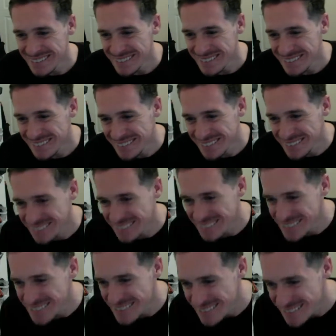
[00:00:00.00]
Oh
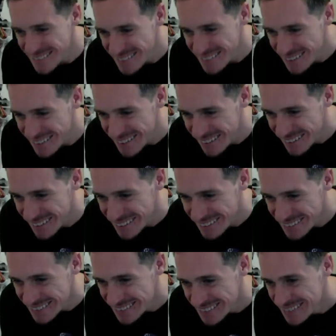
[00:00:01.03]
shit.
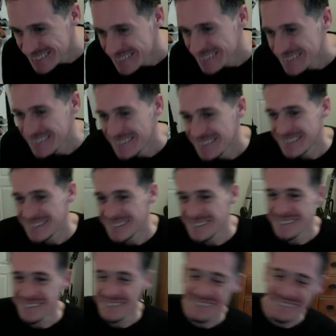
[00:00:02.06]

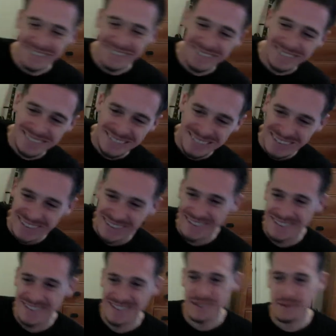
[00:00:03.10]
Oh man,
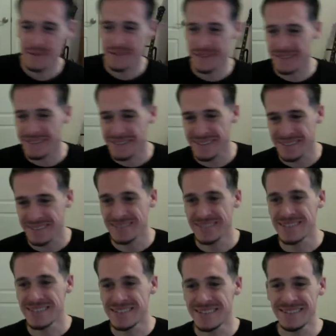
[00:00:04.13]
six pack kid,
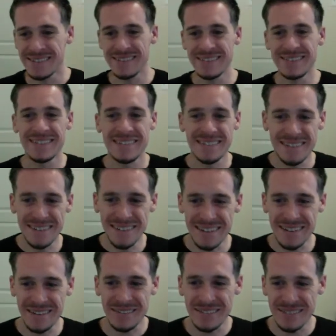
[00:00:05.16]
what's good? I
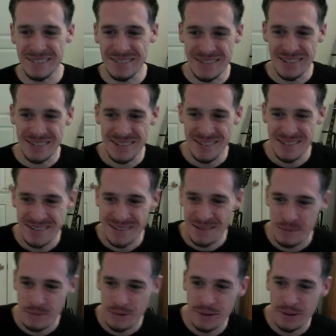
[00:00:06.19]
can't believe Justin's
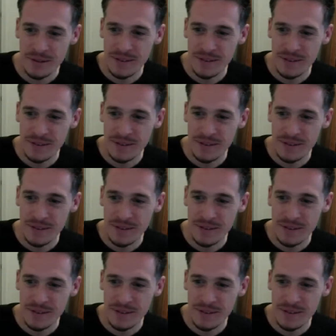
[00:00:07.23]
on board.